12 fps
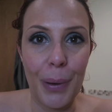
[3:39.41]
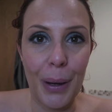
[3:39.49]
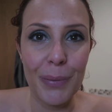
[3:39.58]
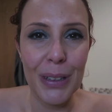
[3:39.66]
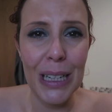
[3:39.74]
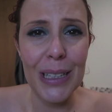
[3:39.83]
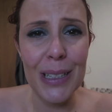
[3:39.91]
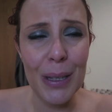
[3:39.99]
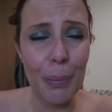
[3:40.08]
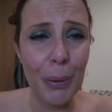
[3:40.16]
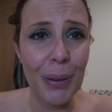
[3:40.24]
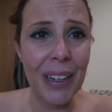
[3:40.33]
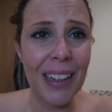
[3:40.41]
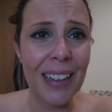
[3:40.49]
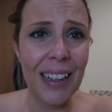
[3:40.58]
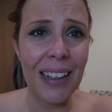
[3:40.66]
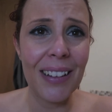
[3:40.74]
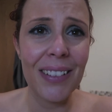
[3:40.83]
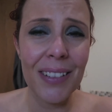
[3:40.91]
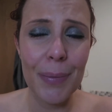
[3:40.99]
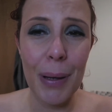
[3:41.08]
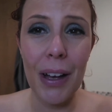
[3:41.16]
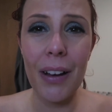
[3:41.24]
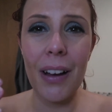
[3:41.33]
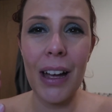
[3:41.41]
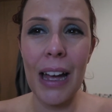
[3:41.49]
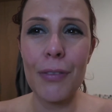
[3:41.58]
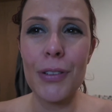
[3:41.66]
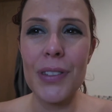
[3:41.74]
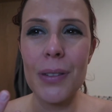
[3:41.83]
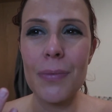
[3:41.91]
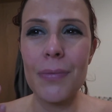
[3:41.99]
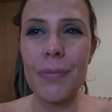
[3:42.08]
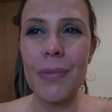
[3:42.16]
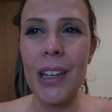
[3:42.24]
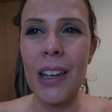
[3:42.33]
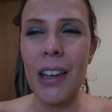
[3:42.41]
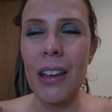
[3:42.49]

But I'm really disappointed now. But I have got some